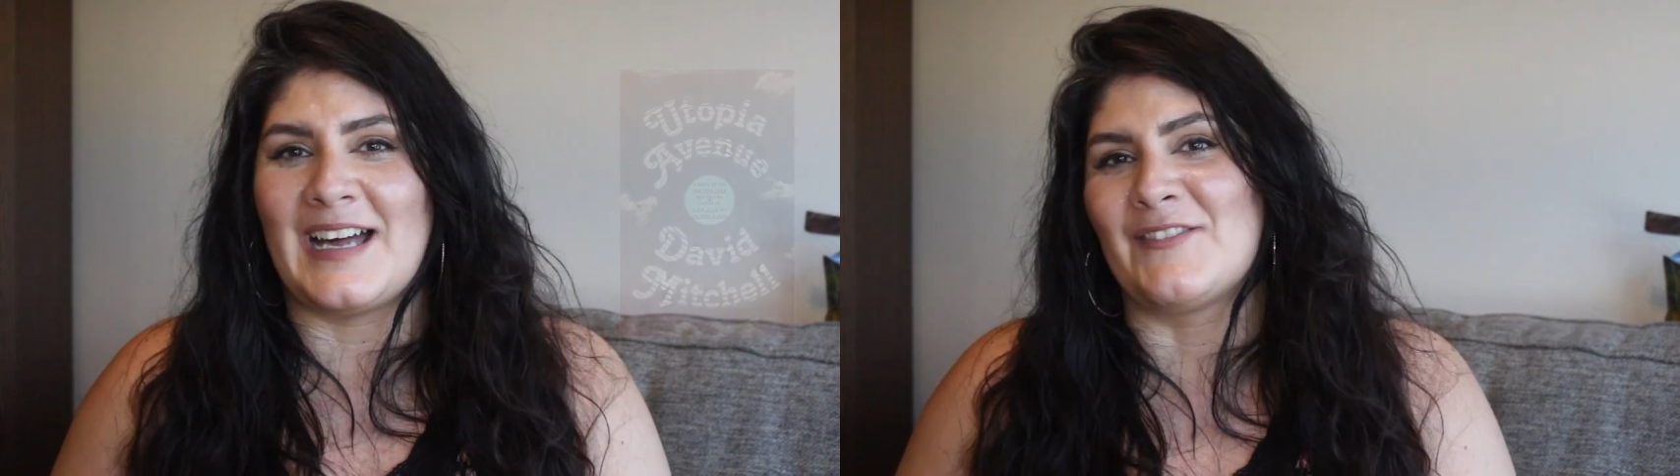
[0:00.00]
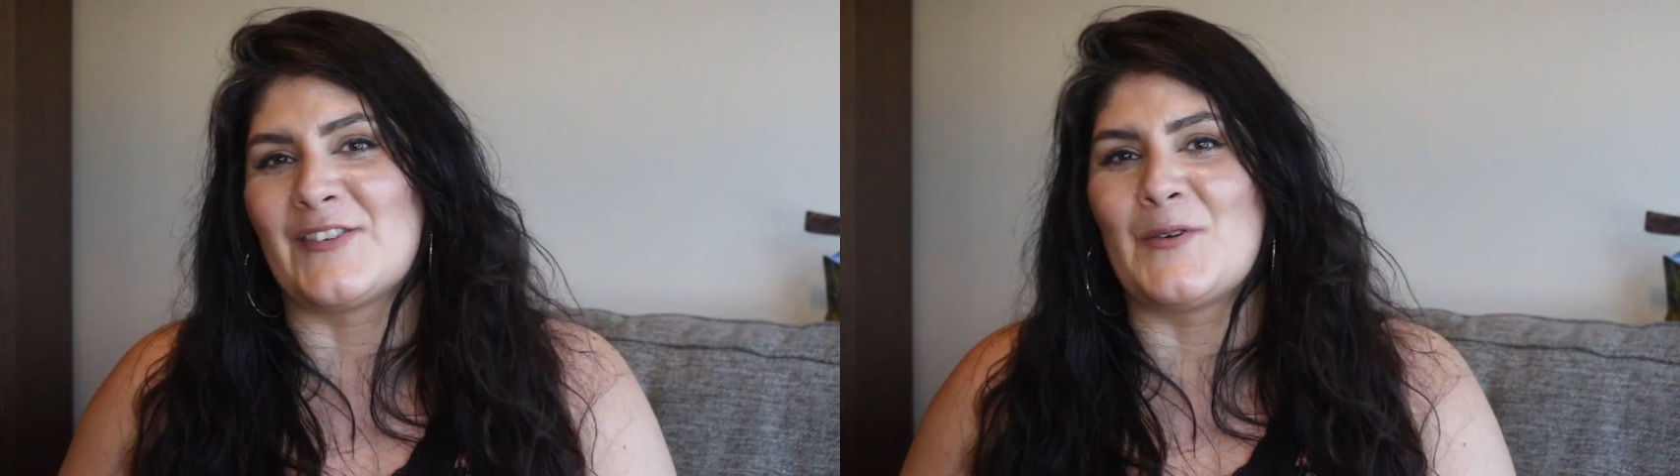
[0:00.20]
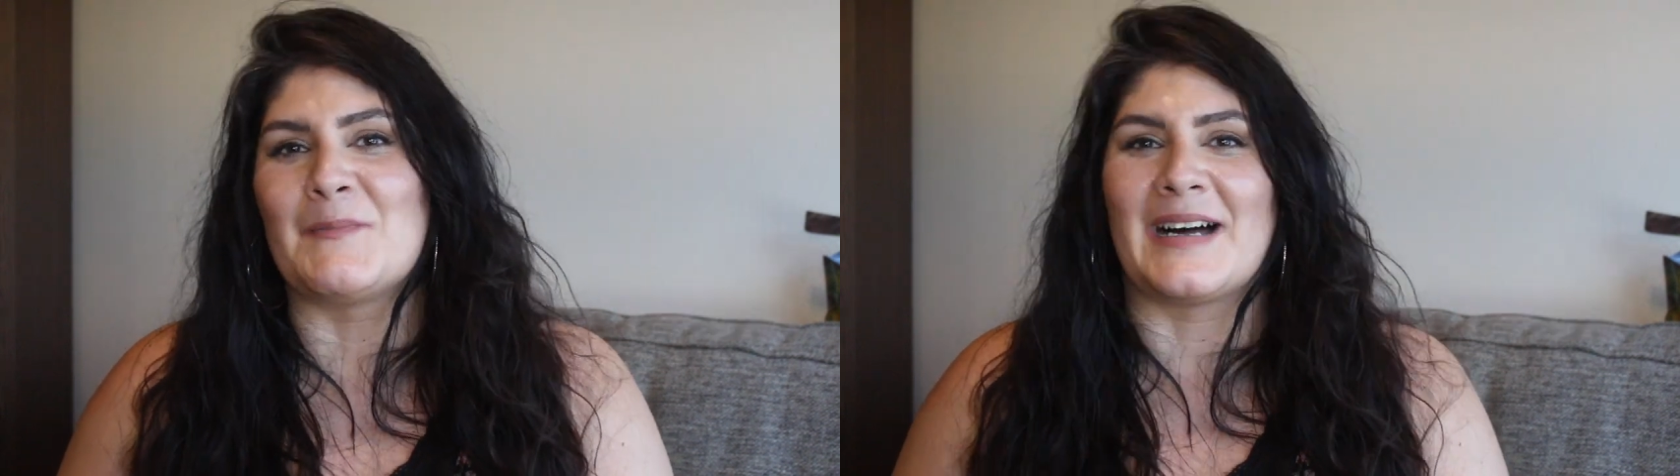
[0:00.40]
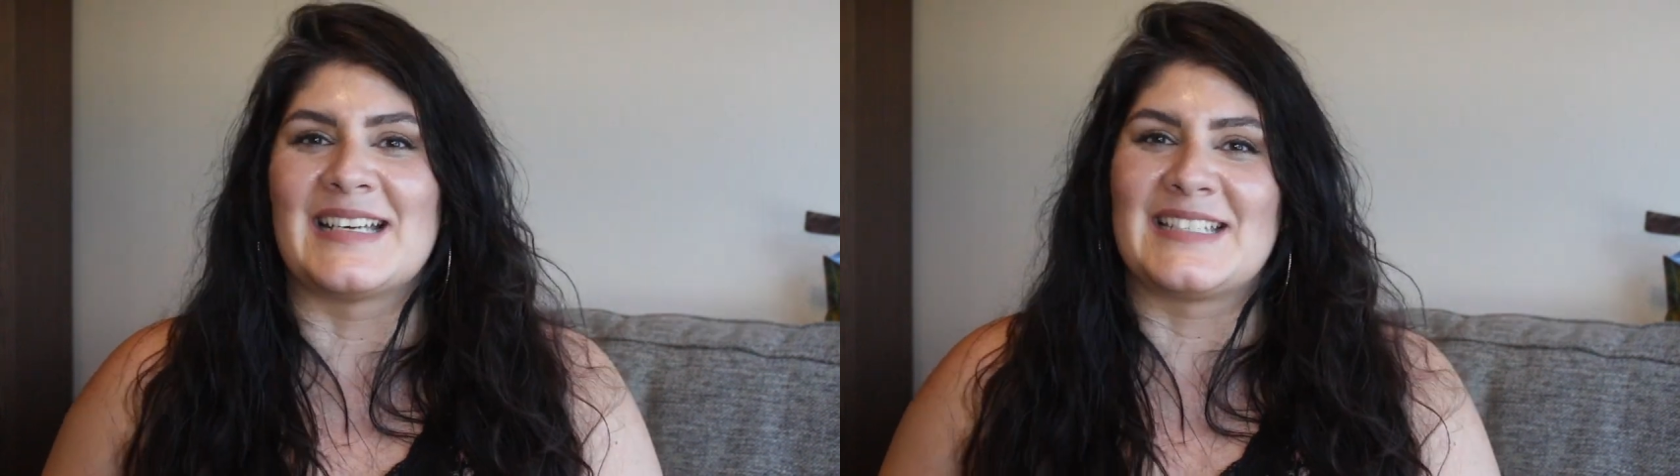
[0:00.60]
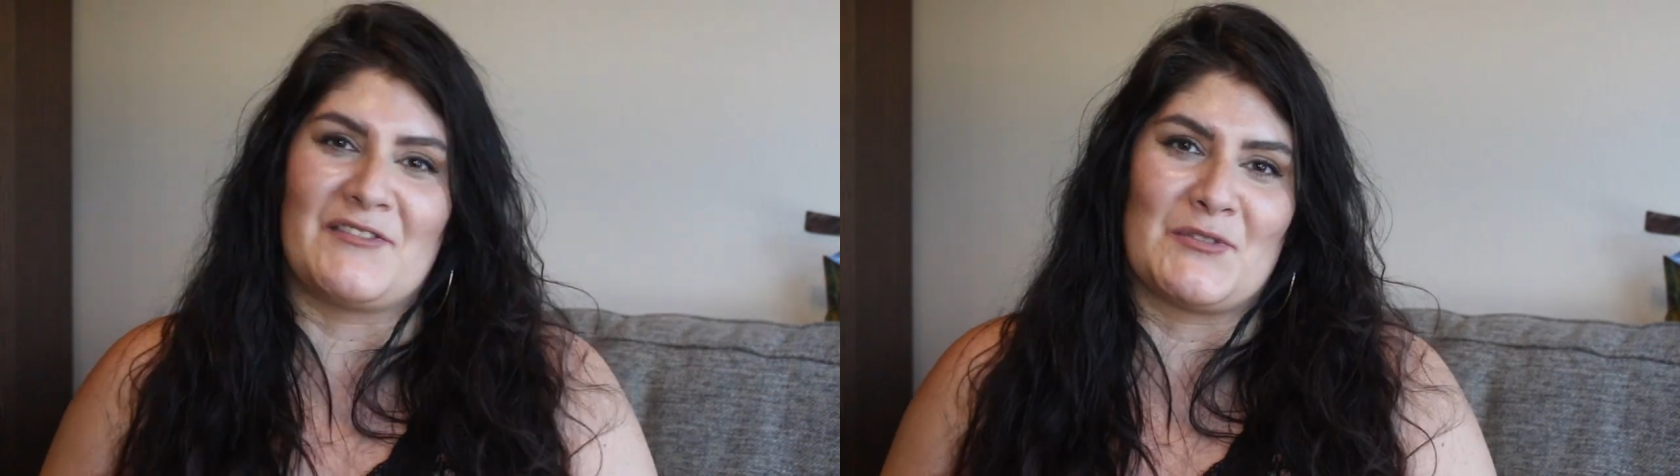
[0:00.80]
Avenue
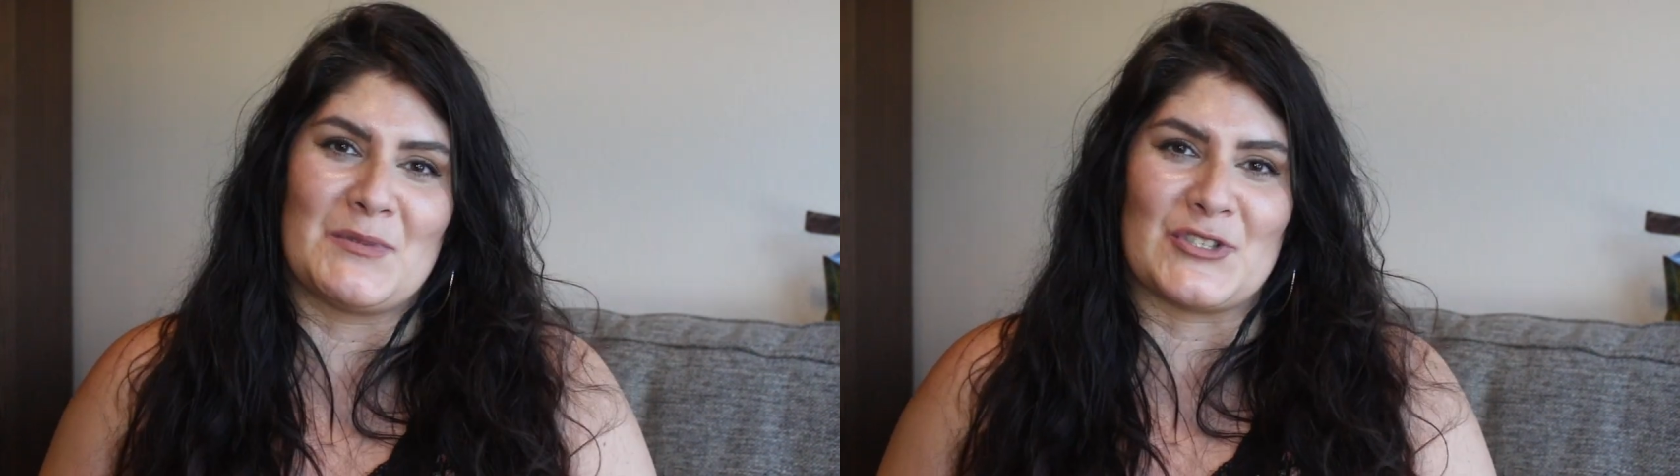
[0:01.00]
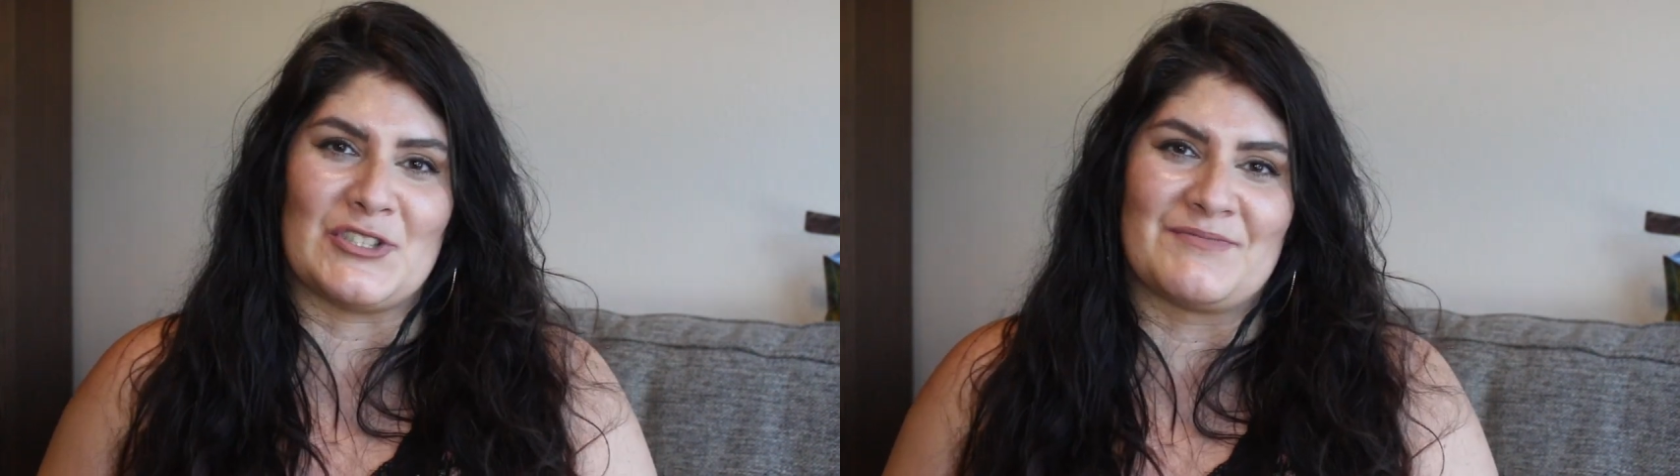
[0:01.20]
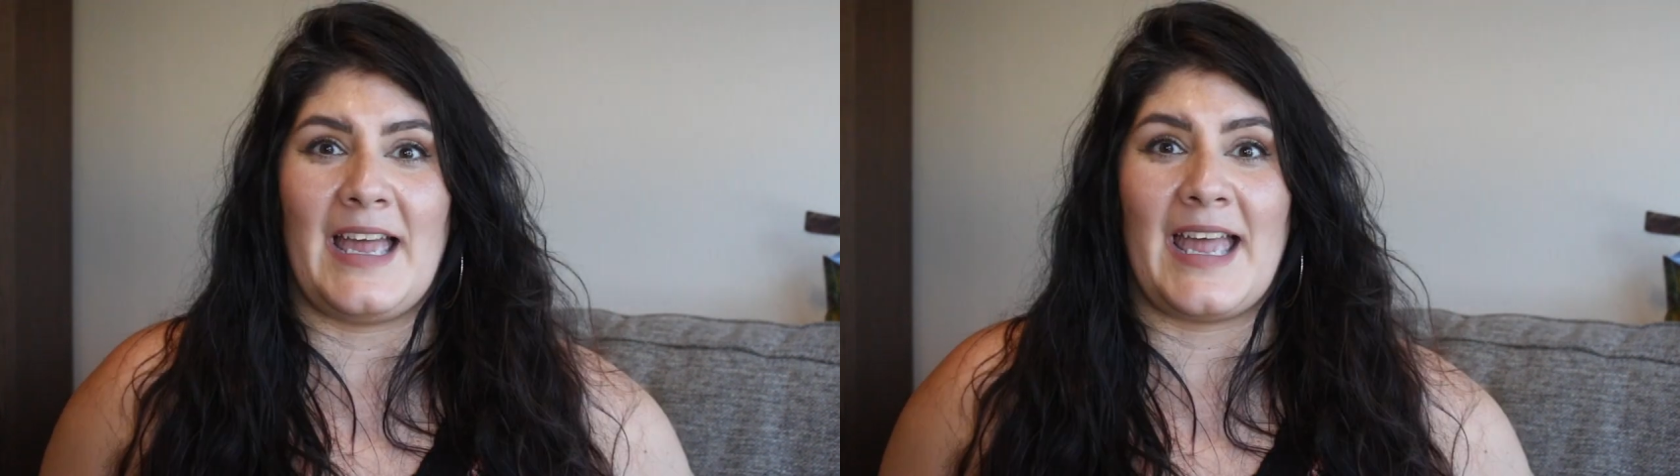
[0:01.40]
by David Mitchell.